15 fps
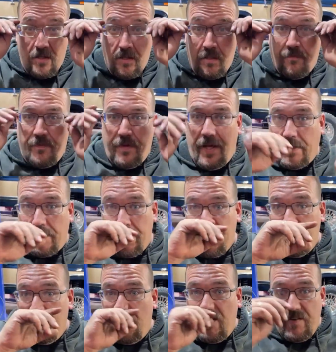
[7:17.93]
fact that
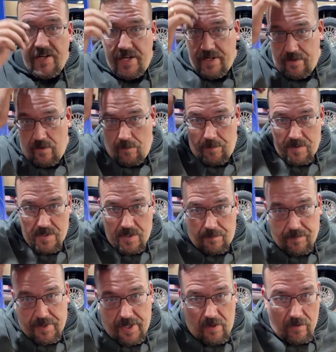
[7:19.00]
you donated opens up
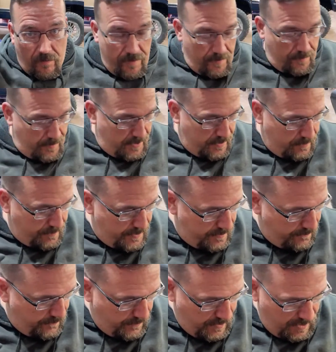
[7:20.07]
the algorithm a little bit,
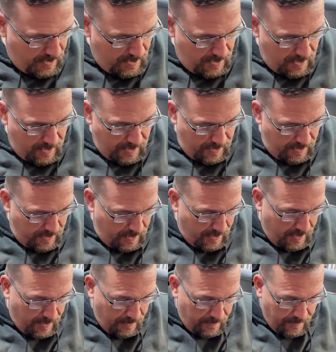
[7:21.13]
and
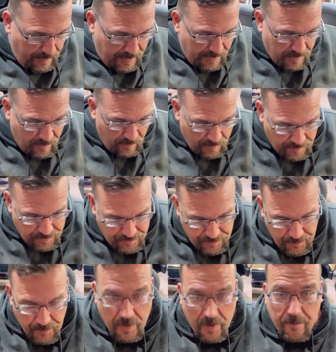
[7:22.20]
they start
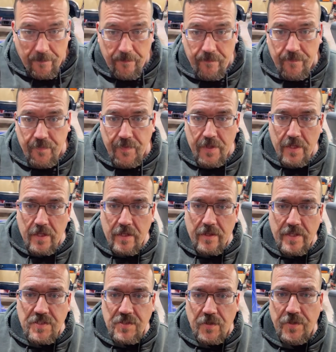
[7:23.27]
to
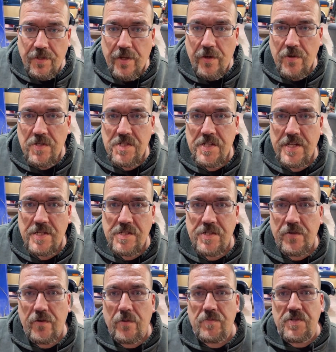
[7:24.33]
notice things, you
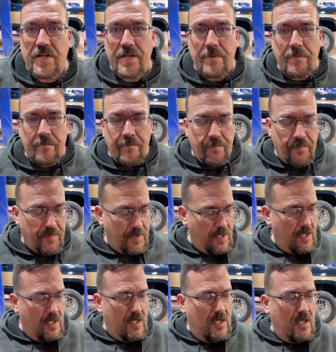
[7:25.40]
know what I'm saying?
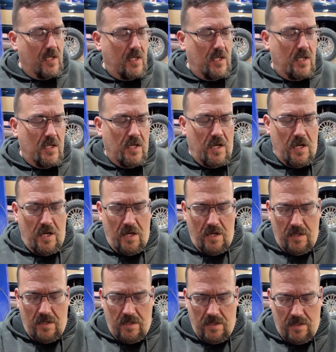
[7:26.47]

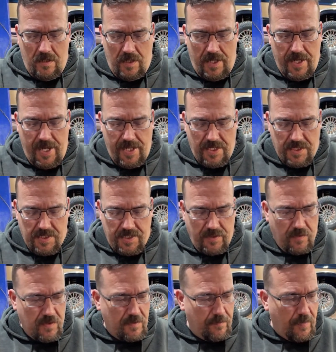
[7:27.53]
I had to
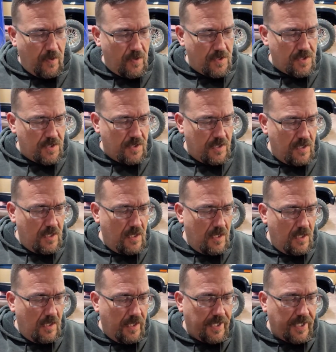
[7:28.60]
steal some parts.
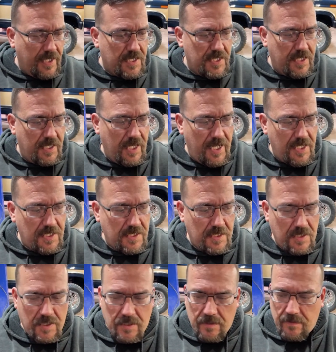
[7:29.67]
Like I said last...
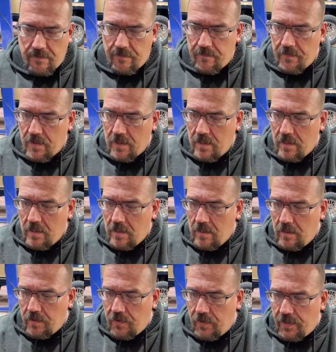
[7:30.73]

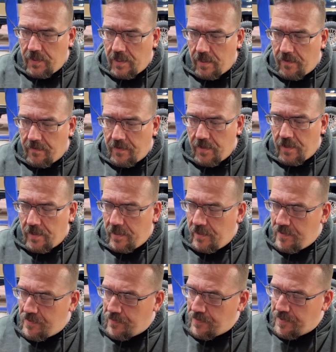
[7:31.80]
none of you
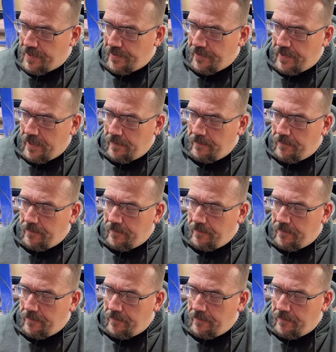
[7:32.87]
was here yet,